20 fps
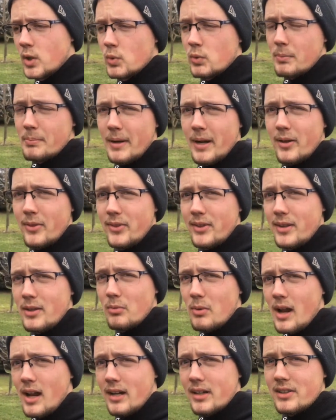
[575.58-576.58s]
repair the
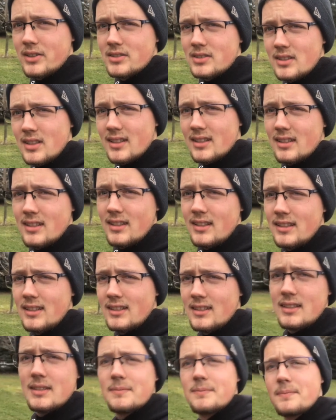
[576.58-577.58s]
rockers and
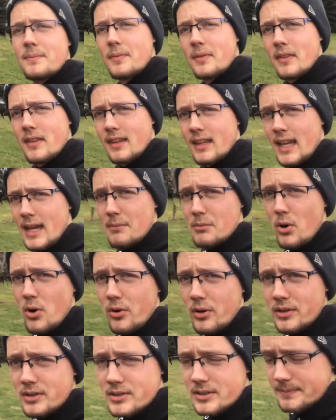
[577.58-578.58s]
the cab
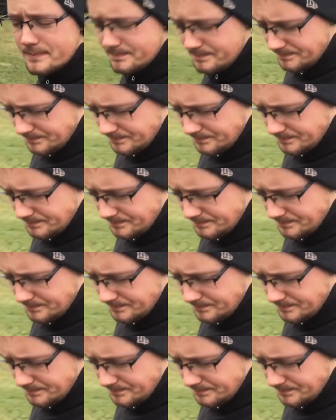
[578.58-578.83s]
corners.